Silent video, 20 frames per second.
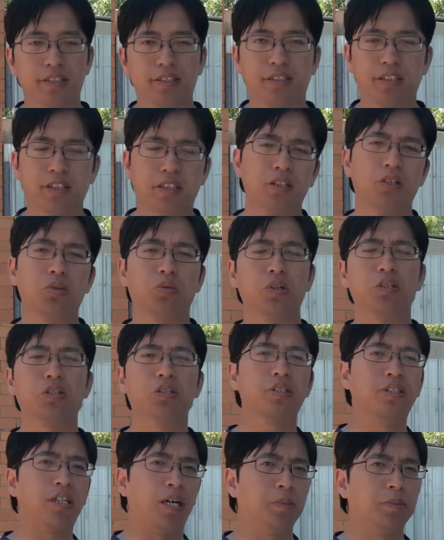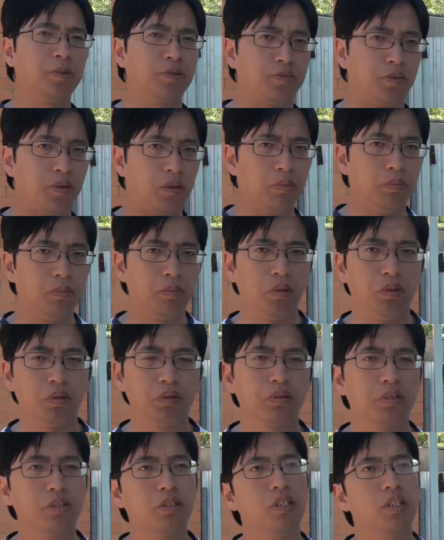Second question comes from
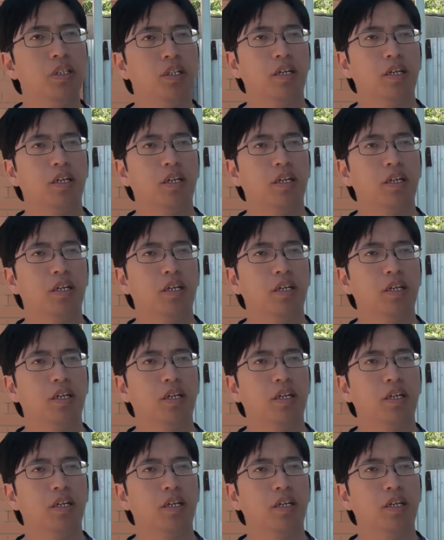Morton.